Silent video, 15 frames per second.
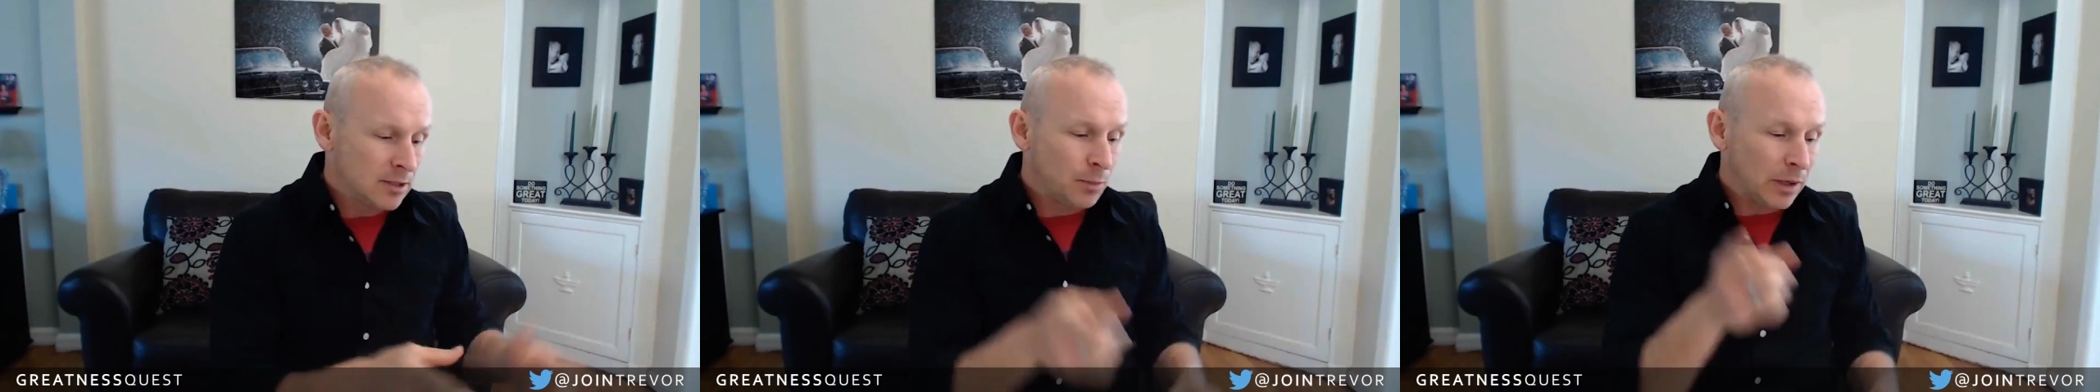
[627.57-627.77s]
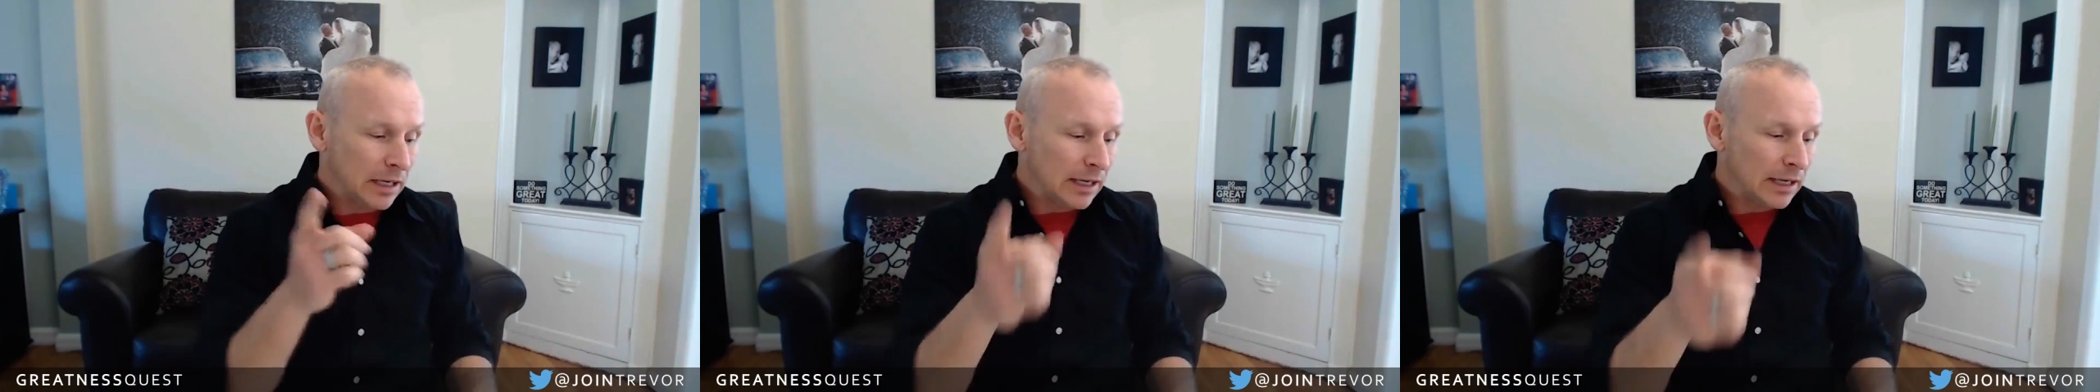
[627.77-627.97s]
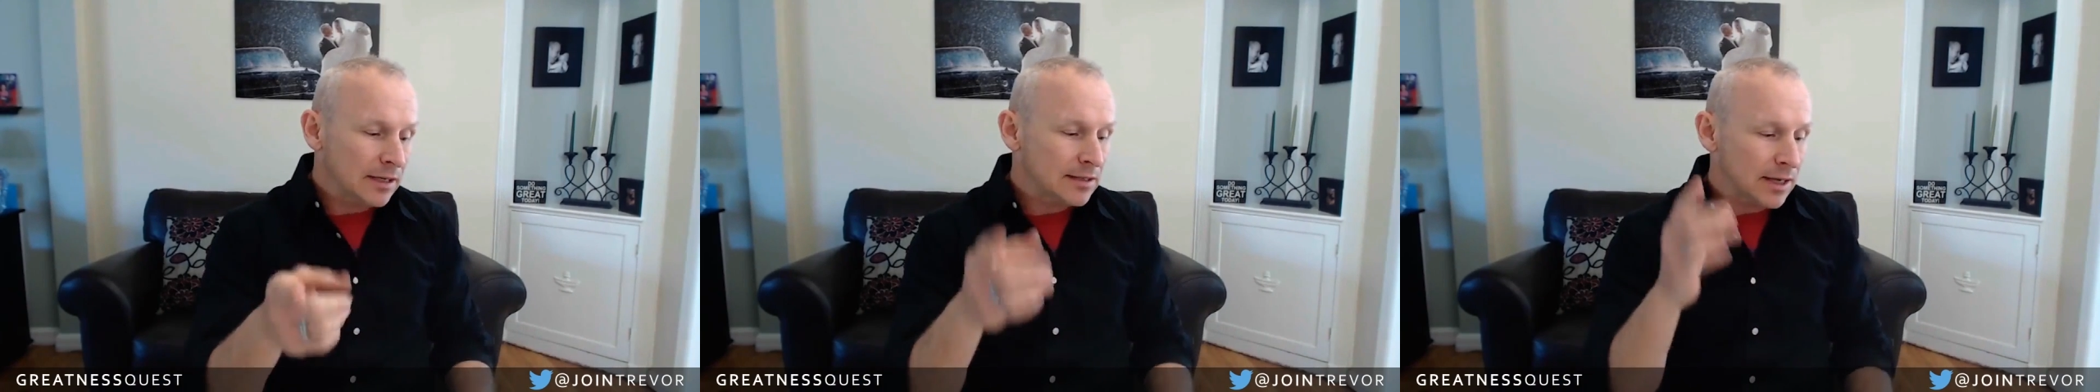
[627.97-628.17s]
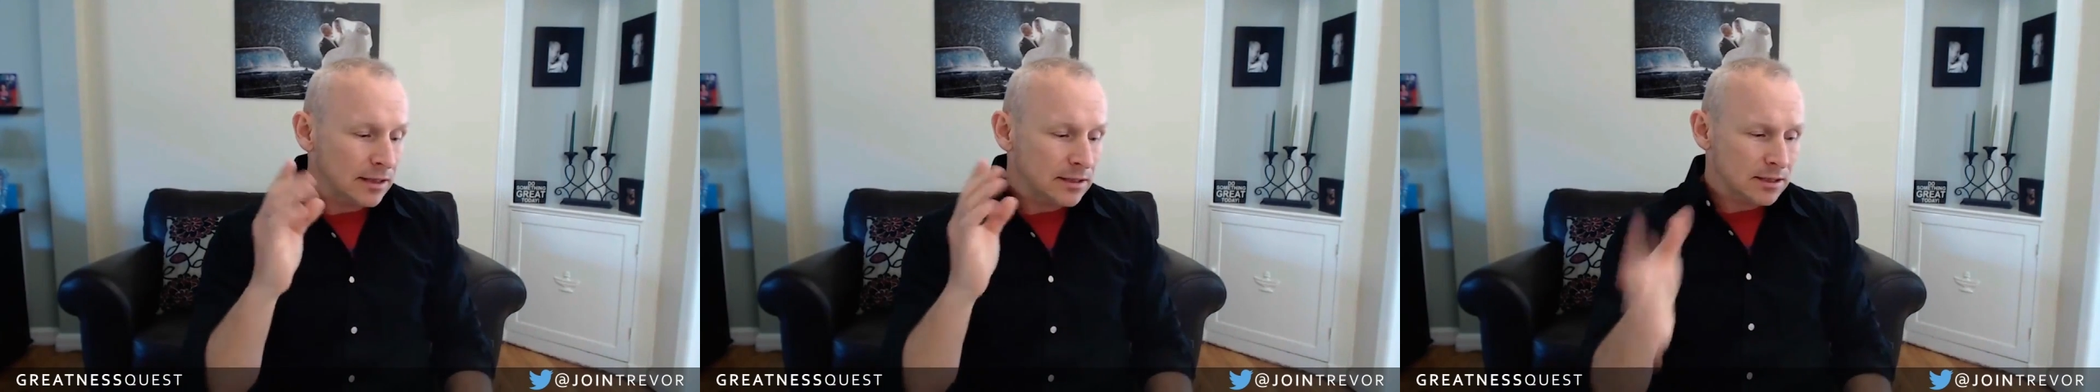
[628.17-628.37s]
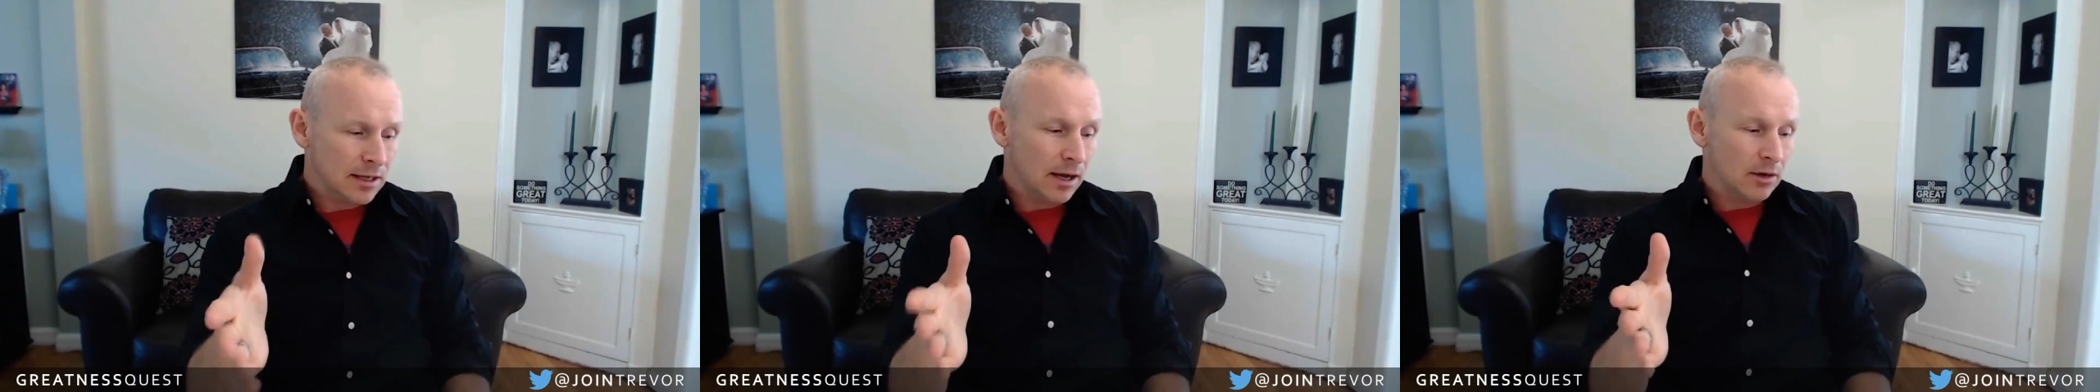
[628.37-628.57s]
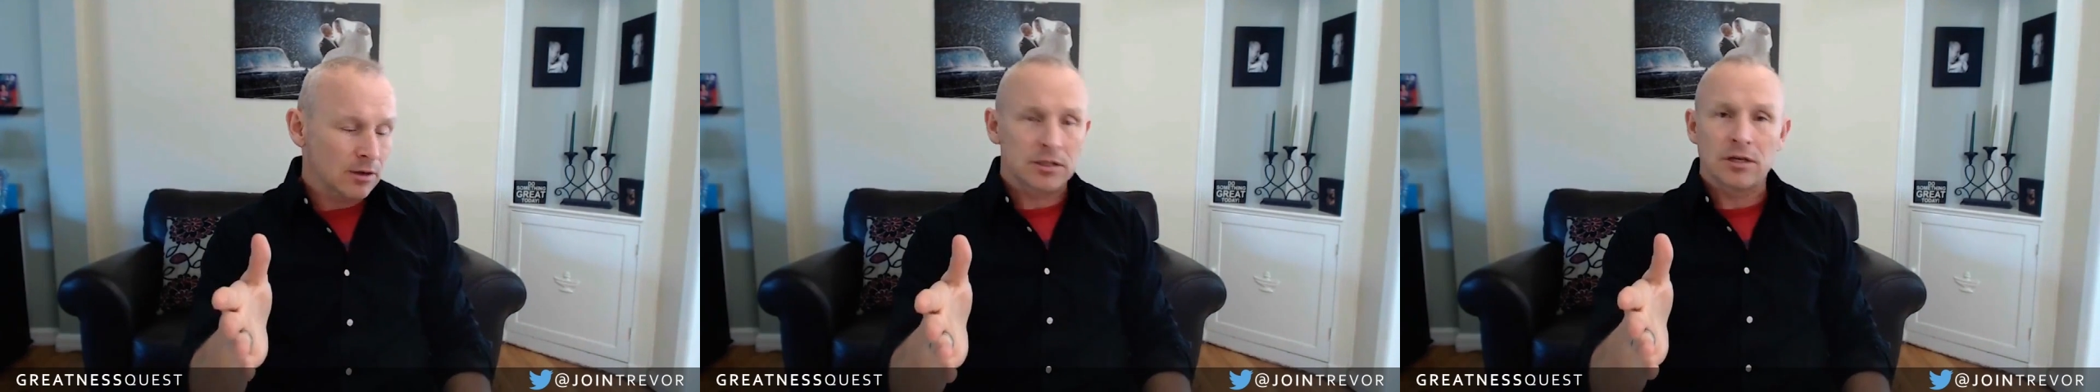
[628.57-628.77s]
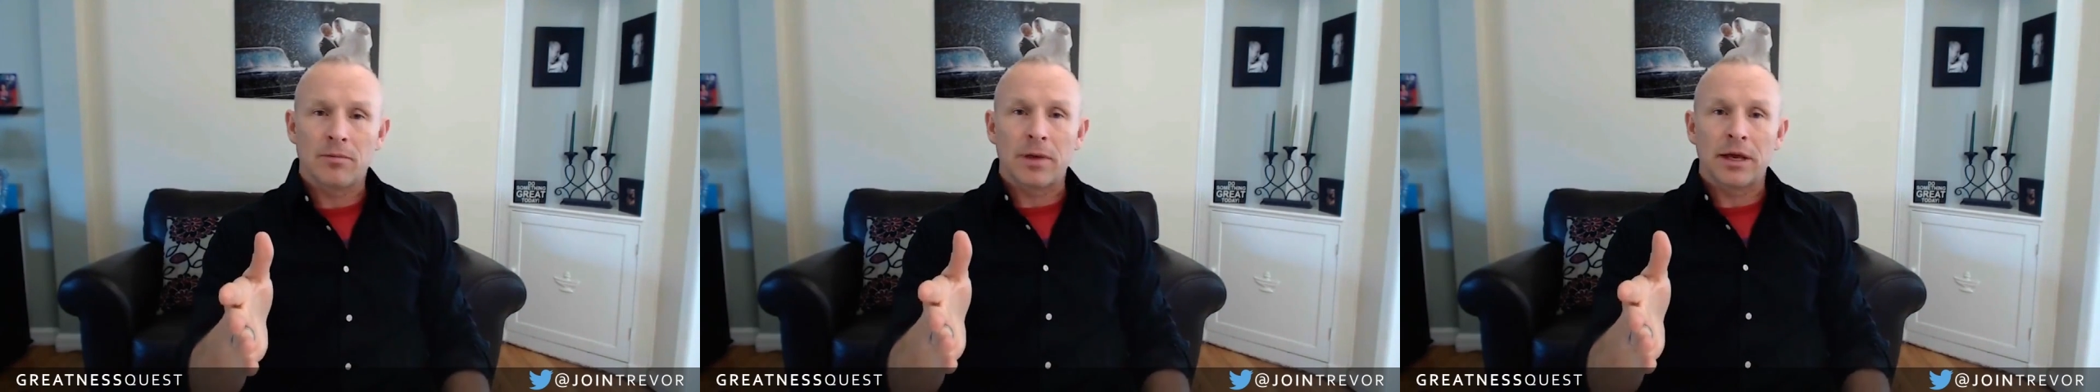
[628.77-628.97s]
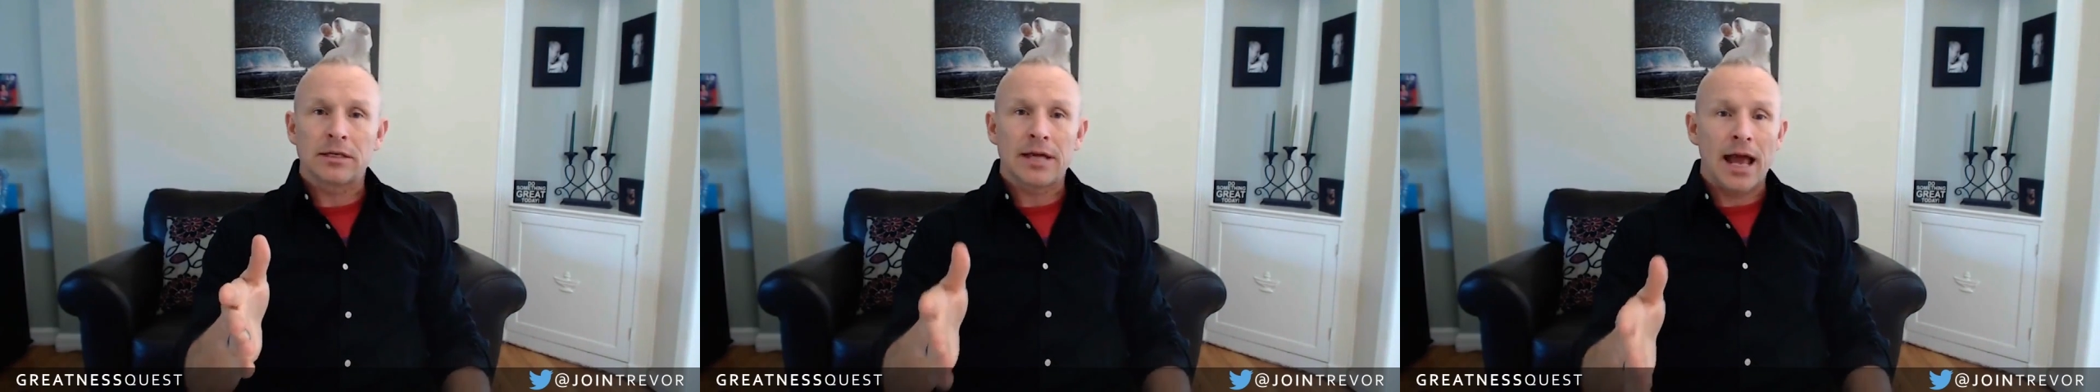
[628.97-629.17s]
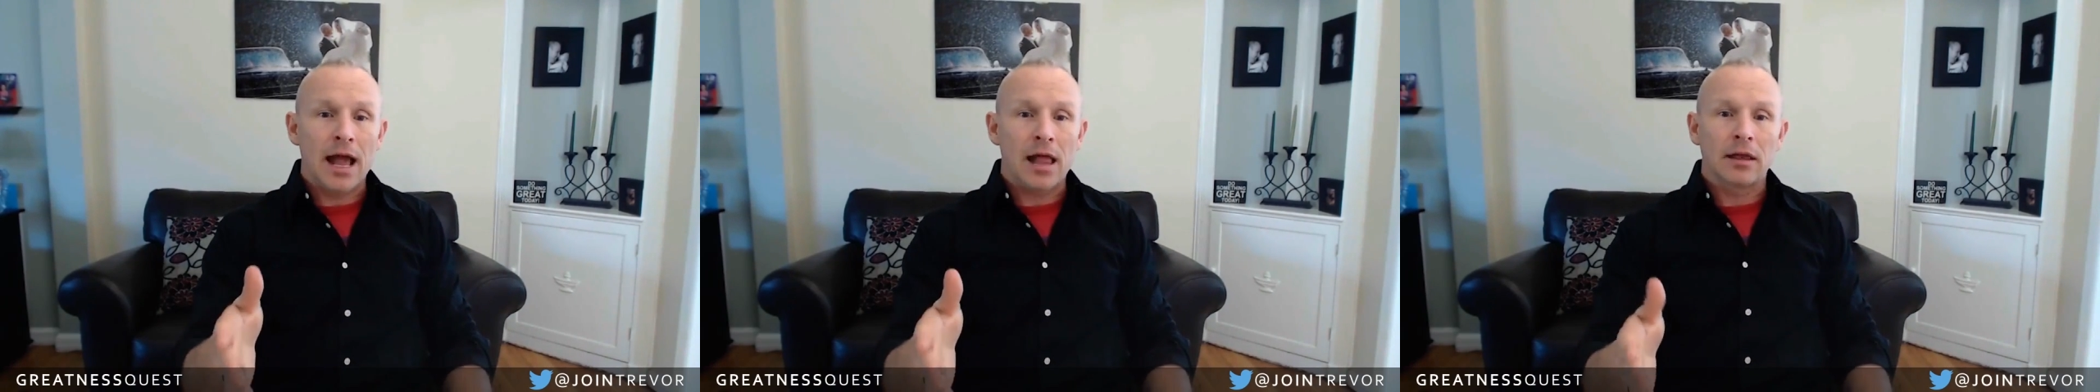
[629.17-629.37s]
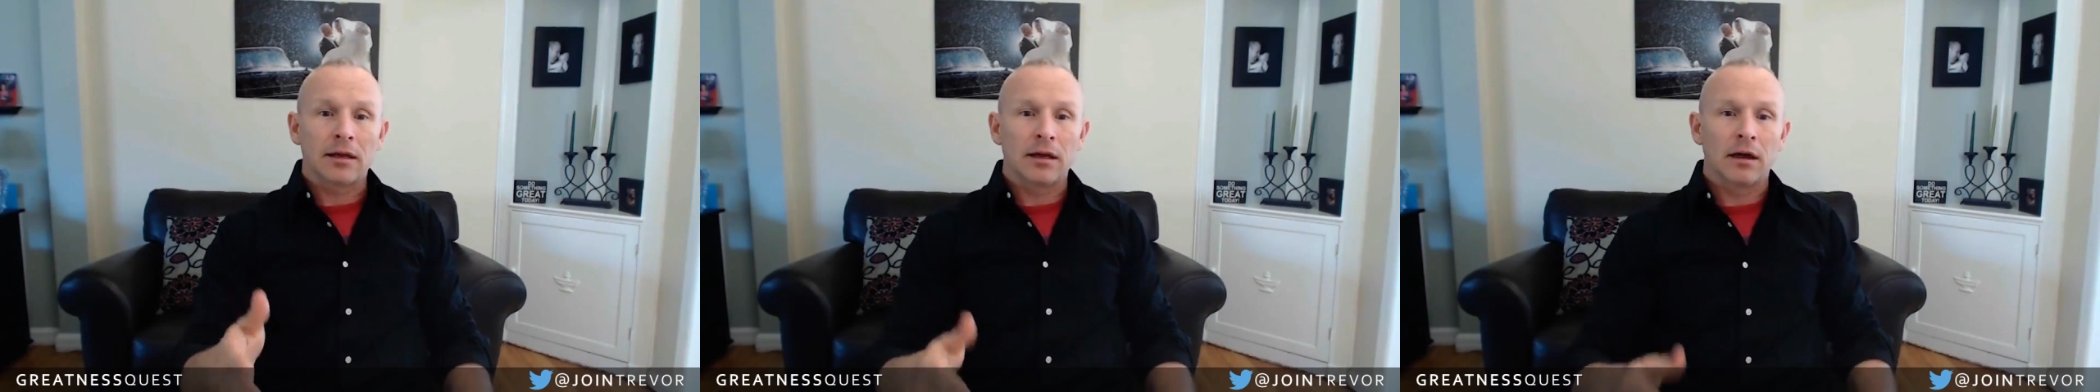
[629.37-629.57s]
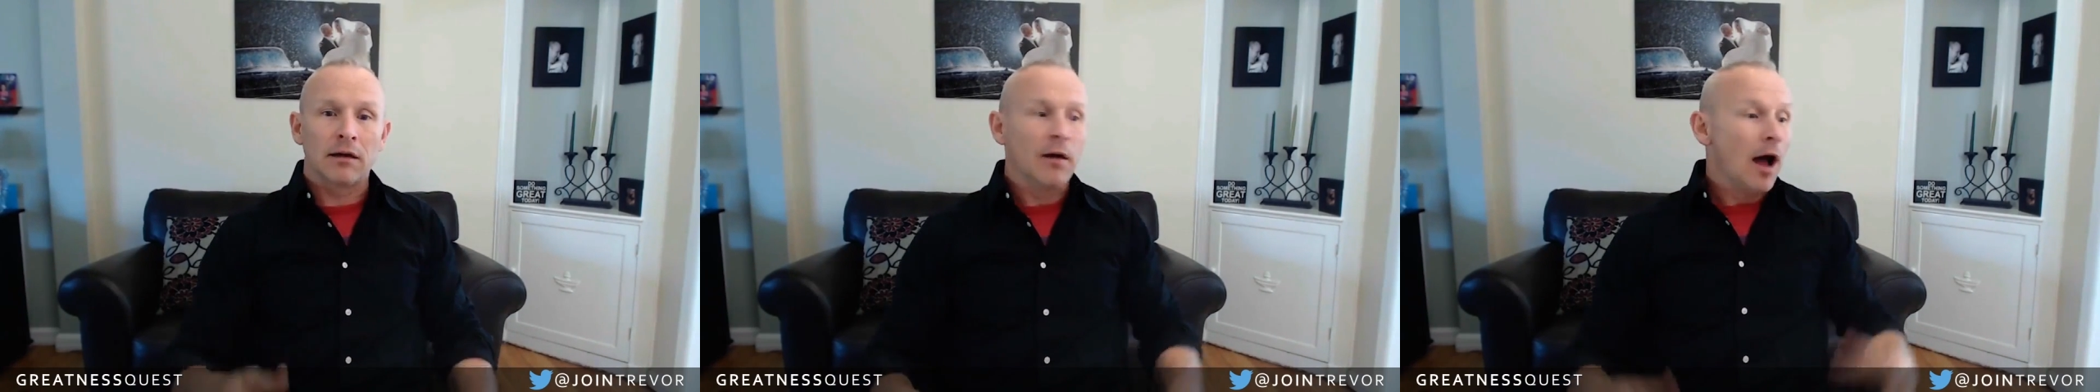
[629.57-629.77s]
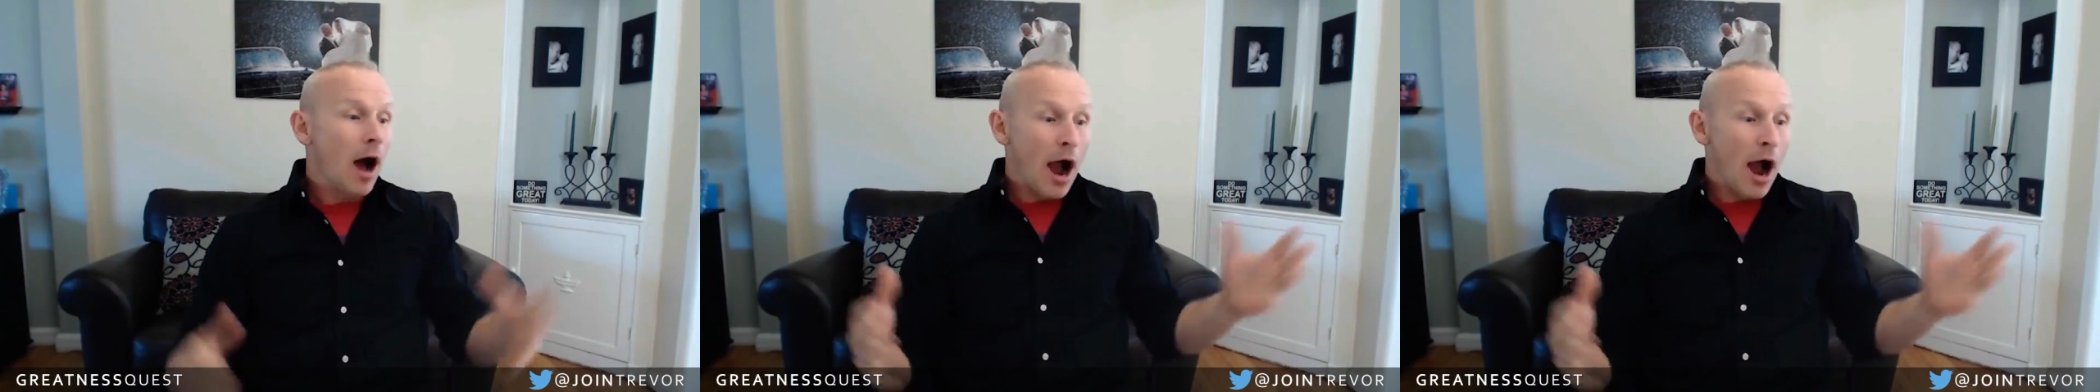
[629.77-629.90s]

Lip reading: But it is that scarcity mentality of,